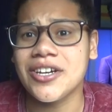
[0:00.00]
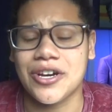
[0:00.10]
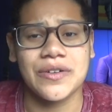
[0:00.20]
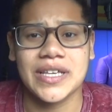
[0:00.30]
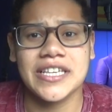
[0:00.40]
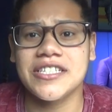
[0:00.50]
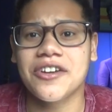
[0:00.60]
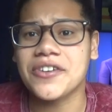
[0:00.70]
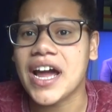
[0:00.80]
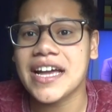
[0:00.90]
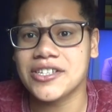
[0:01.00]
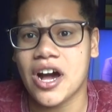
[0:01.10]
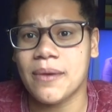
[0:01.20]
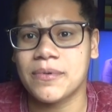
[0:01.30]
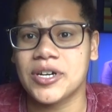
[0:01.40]
No, he's a
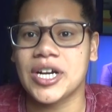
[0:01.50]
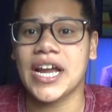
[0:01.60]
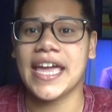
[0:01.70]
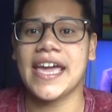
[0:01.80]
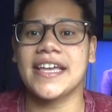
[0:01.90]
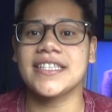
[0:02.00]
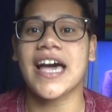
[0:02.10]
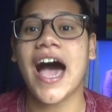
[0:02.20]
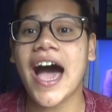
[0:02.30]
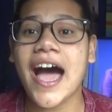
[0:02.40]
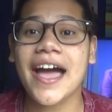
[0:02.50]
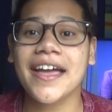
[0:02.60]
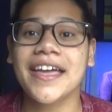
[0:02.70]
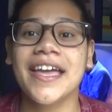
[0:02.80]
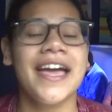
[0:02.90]
grasshopper, and
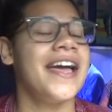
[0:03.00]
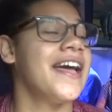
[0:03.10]
I